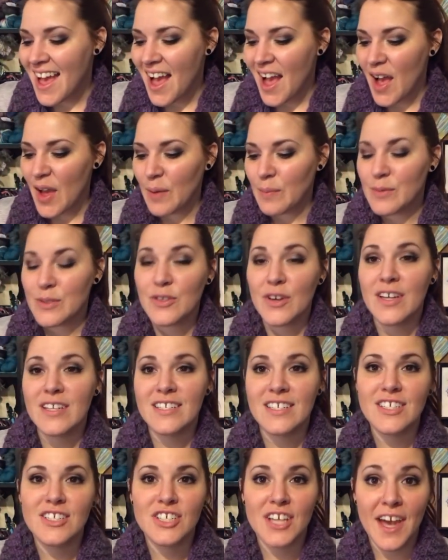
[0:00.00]
So I
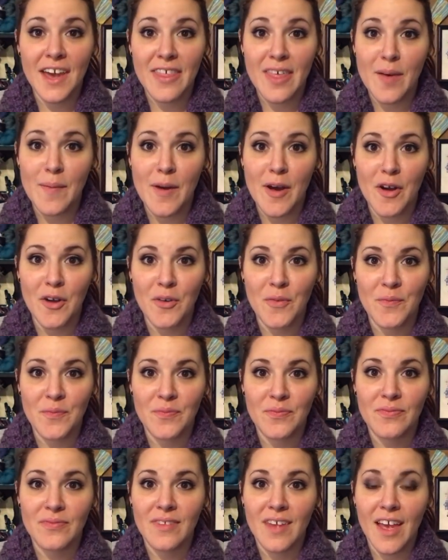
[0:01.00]
did check them out,
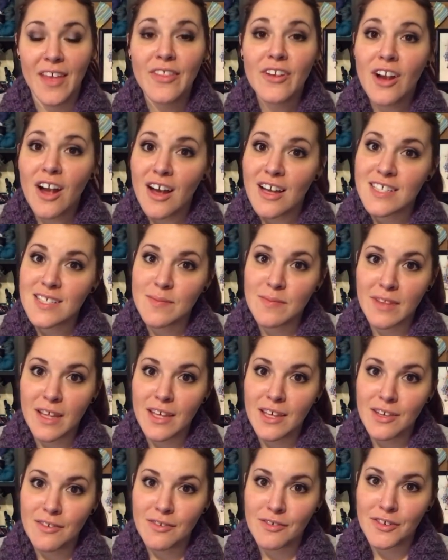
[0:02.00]
and they're awesome.
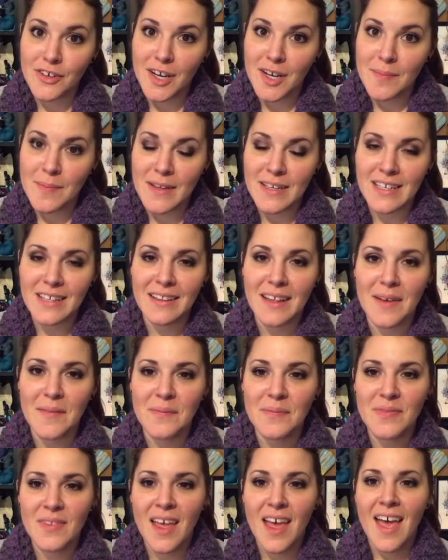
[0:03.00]
Thank you for recommending them.
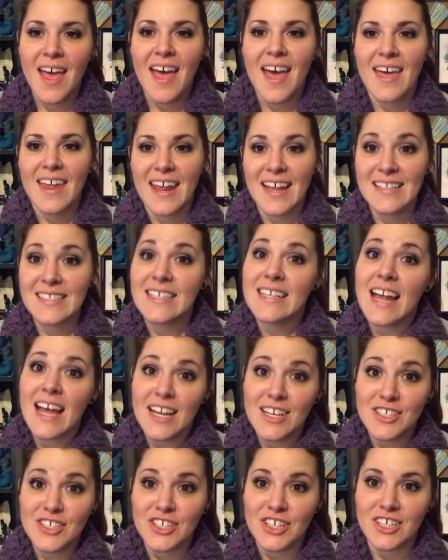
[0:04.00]
And I did
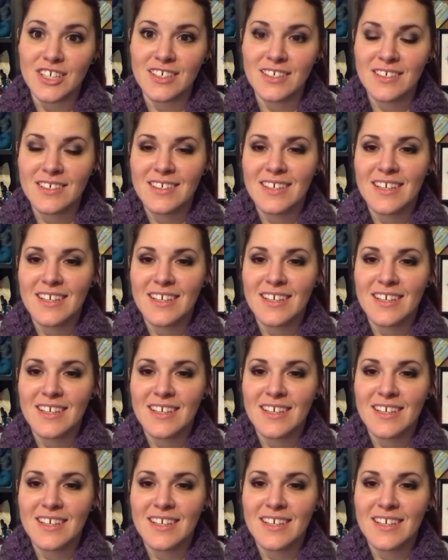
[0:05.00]
enter,